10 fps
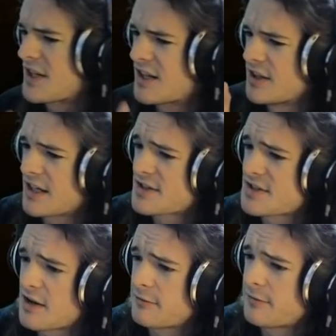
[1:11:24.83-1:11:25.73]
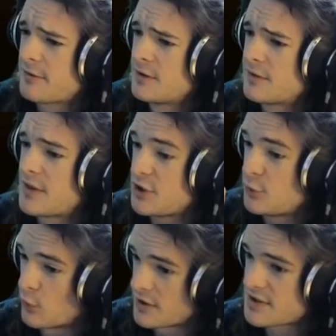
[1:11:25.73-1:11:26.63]
click stuff that you
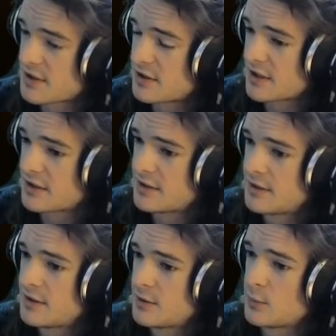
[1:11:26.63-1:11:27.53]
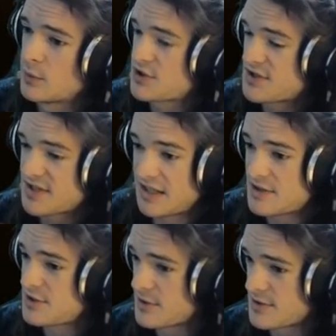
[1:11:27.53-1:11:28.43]
want to click, which is
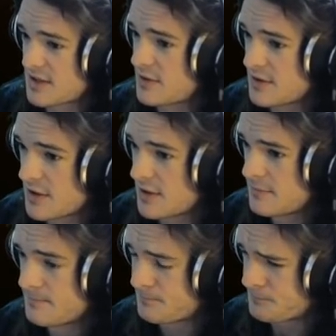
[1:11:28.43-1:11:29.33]
easier said than done.